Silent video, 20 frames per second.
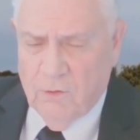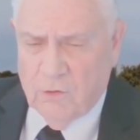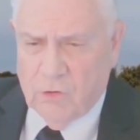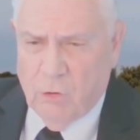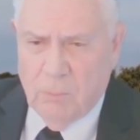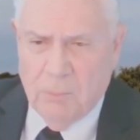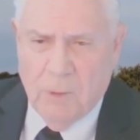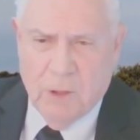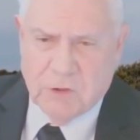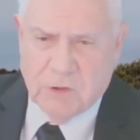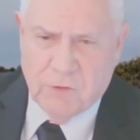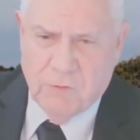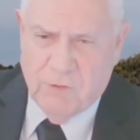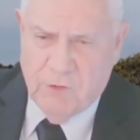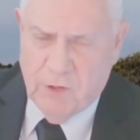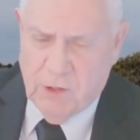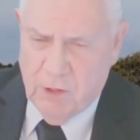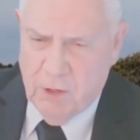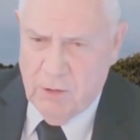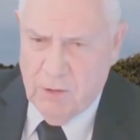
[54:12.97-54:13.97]
so much of
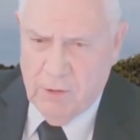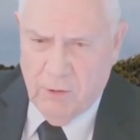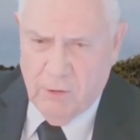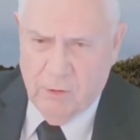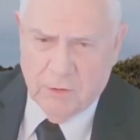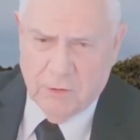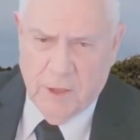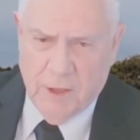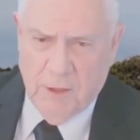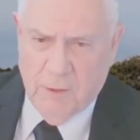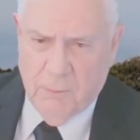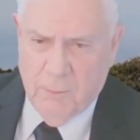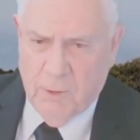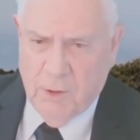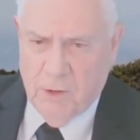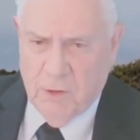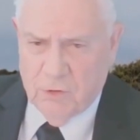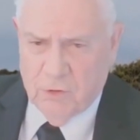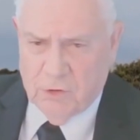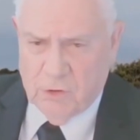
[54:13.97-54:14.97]
their
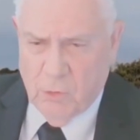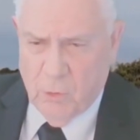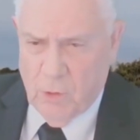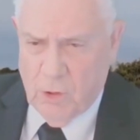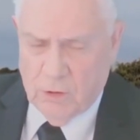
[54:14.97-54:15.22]
entertainment is so